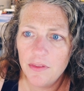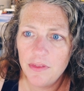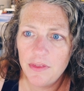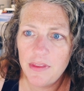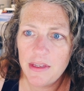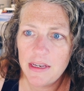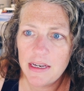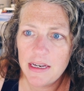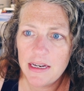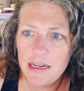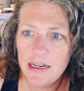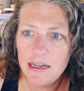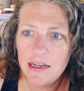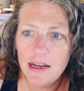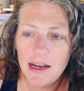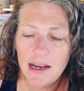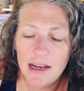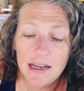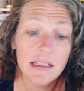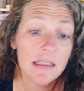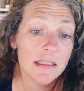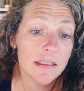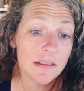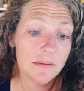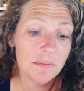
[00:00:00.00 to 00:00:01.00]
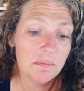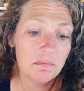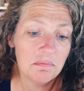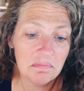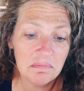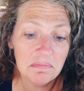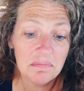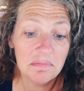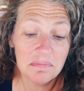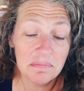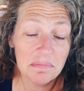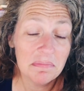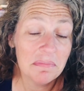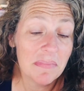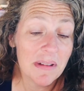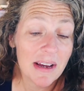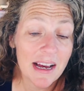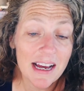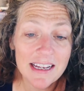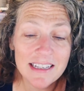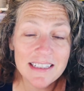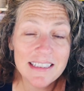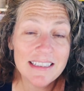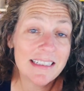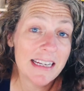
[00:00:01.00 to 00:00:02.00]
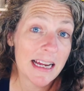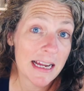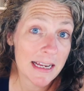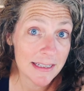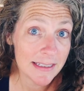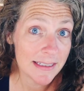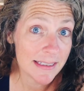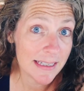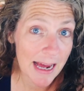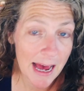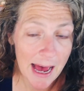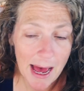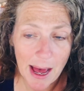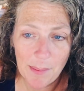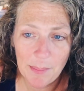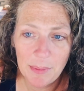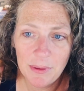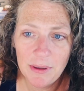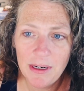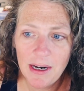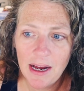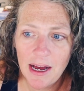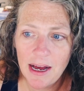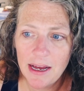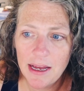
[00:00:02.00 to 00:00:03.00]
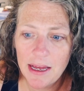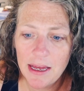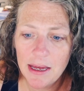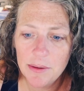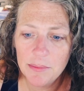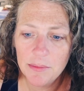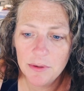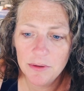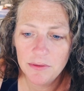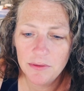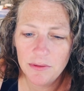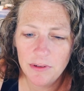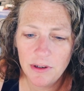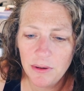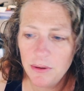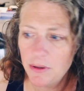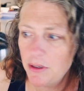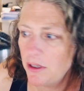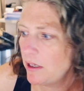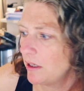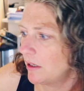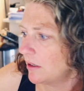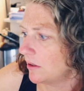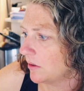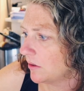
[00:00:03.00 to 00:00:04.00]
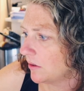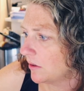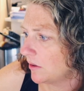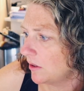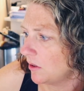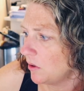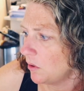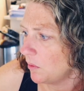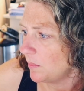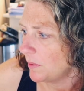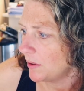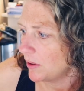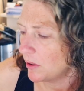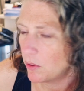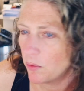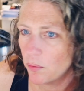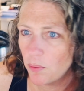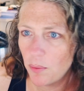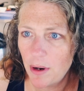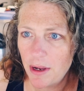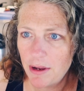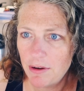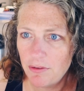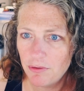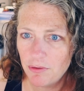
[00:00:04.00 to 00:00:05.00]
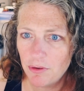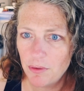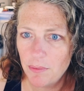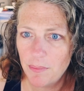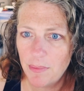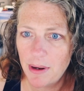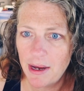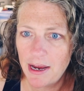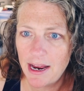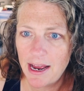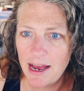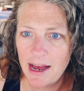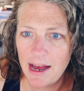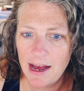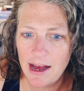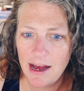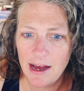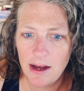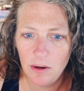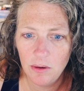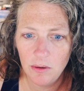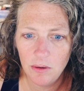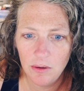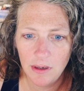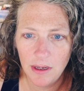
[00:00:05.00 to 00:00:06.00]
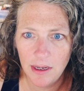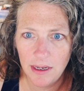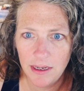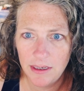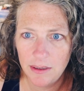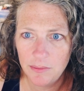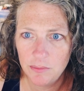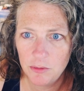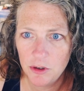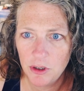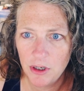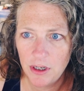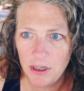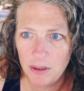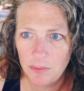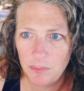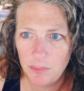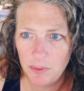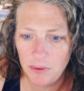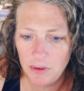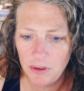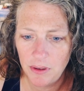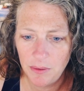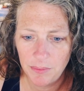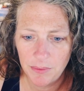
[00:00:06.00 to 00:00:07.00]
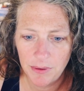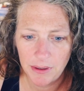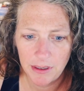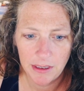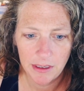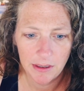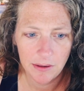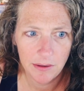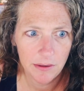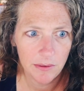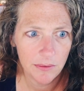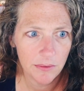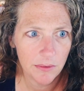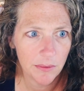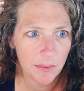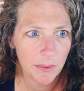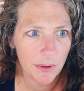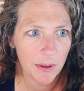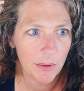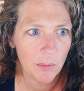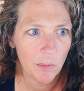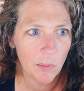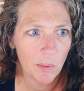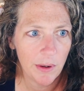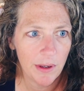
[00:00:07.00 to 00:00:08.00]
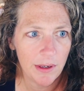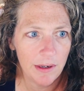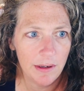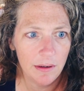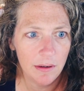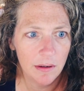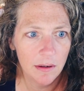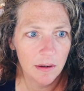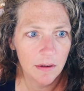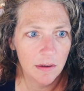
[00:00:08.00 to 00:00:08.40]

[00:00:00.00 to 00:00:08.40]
The, as, as tends to happen, I am veering a little bit away from my outline. I'm trying to pull it up right now. I don't know where it went.